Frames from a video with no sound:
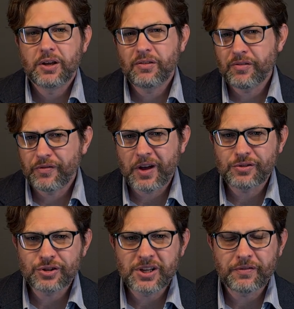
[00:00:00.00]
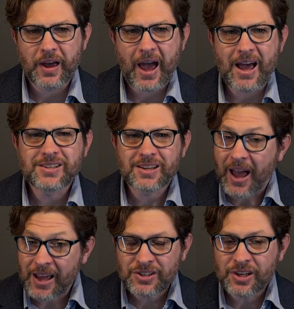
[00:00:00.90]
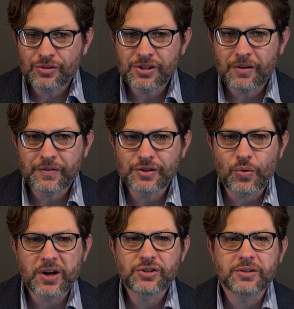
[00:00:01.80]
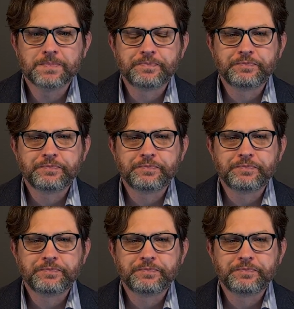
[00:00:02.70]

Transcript: You ever found yourself asking yourself this question?